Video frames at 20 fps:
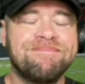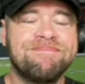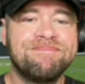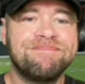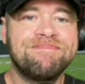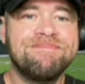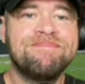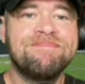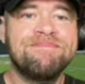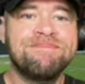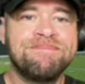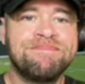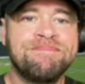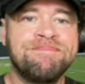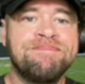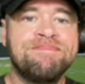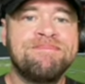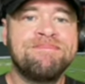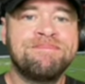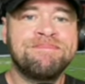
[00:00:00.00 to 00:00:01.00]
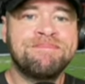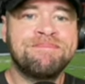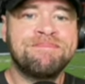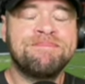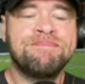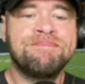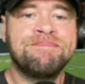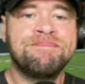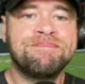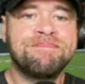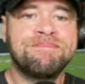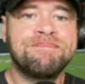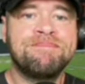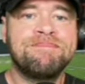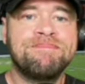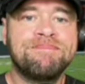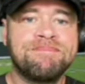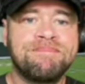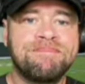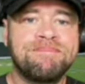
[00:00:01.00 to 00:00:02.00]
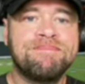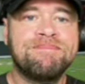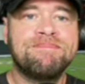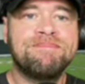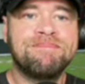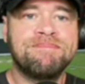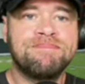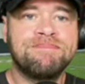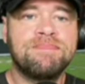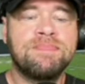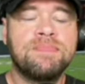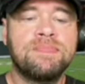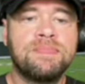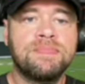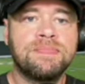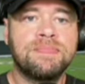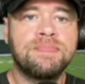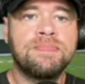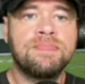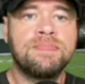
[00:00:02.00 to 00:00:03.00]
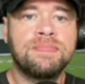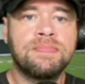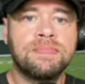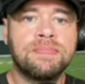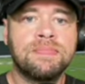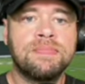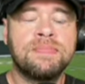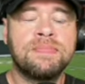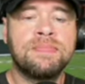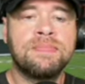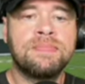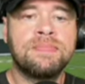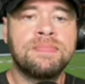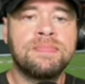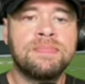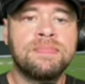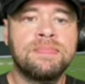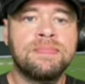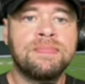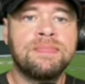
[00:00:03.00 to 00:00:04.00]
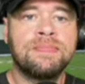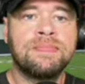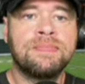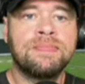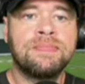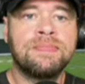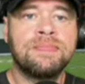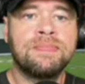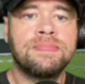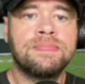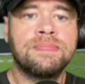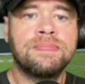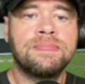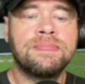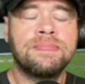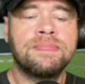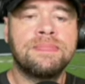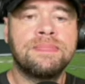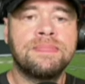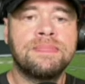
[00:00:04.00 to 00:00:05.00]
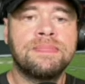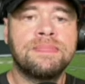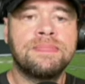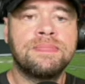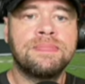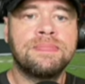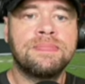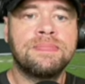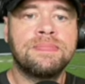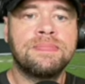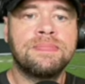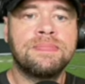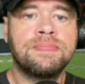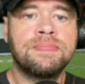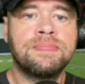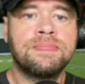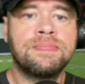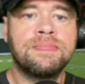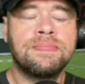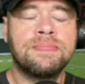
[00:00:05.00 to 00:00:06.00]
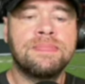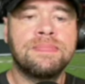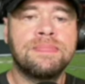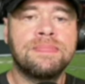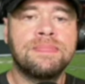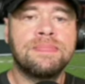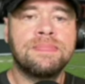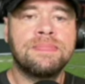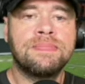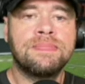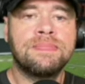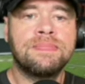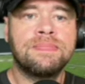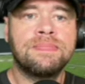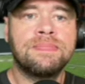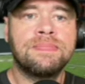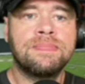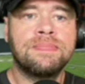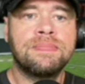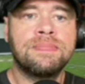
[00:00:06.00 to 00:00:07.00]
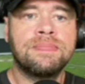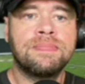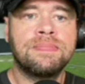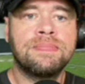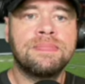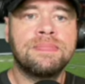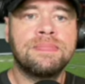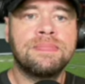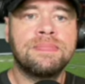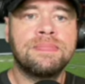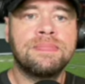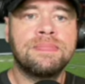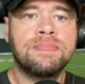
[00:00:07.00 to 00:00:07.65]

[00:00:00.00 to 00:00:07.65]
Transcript: (not speaking)